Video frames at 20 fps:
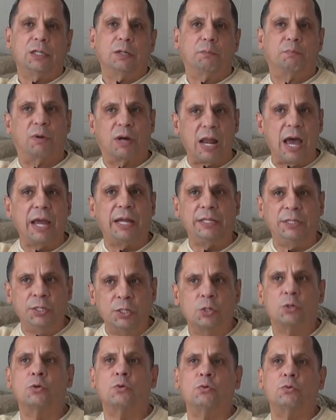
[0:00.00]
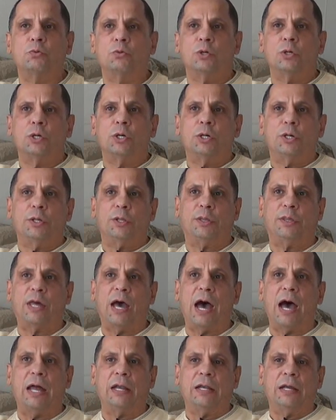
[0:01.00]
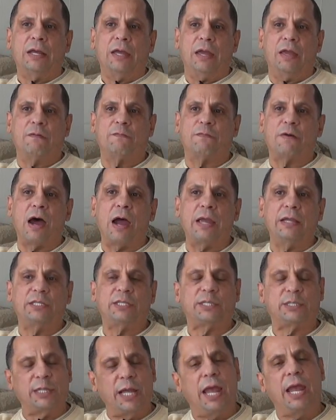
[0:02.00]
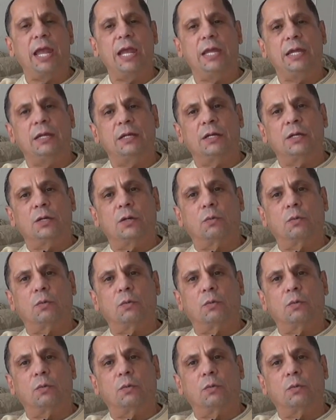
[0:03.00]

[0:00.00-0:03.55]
But I knew that if I stay